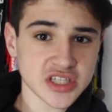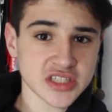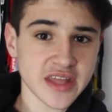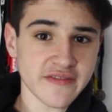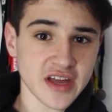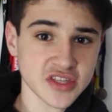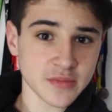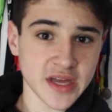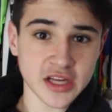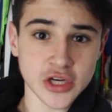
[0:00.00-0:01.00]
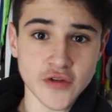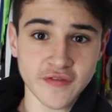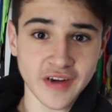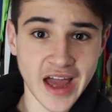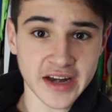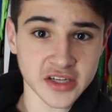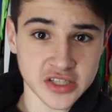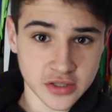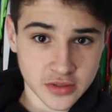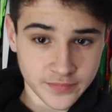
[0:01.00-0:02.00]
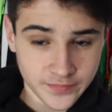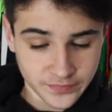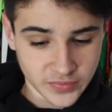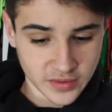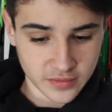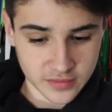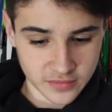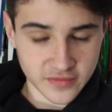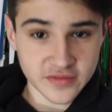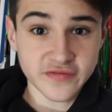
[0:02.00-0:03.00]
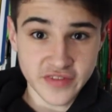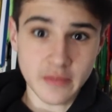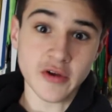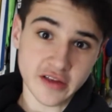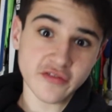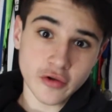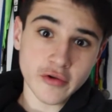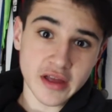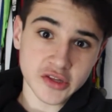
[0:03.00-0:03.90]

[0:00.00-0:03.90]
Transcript: is they've had to make a new Flyknit fabric for around the